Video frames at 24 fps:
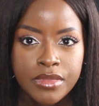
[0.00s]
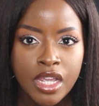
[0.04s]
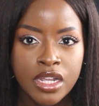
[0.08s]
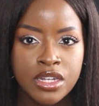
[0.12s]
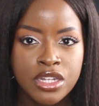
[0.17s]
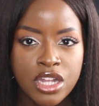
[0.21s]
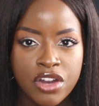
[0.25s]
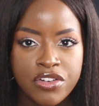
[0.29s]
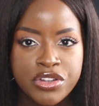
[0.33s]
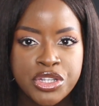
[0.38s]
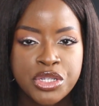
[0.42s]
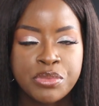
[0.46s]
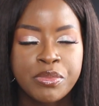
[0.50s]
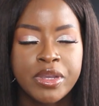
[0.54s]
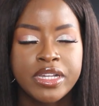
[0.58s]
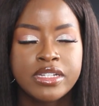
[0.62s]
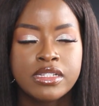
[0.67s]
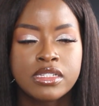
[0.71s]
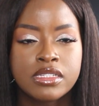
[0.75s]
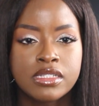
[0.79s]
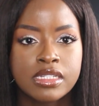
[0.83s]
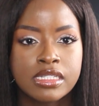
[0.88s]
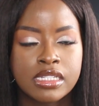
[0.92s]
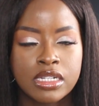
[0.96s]

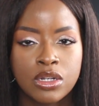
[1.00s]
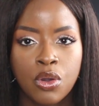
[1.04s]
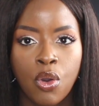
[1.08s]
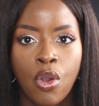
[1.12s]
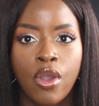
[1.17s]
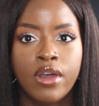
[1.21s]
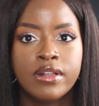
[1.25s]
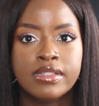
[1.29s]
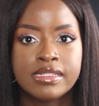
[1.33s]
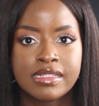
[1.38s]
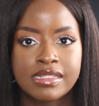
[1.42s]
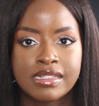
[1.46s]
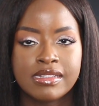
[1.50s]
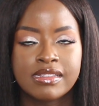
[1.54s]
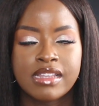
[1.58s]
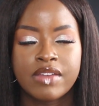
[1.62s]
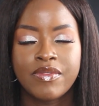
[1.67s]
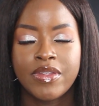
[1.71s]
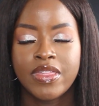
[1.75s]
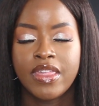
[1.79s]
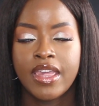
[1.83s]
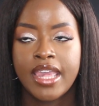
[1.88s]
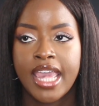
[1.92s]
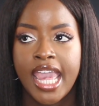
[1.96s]
nourishment. It's an oil, seals
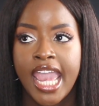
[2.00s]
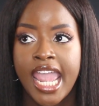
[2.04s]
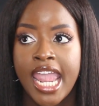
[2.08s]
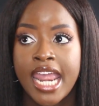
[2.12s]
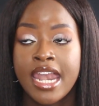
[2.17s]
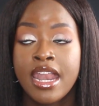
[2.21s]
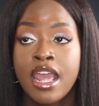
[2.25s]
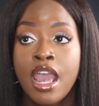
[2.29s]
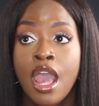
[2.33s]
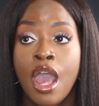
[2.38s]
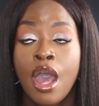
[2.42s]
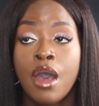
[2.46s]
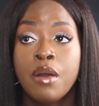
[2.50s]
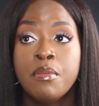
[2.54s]
everything in,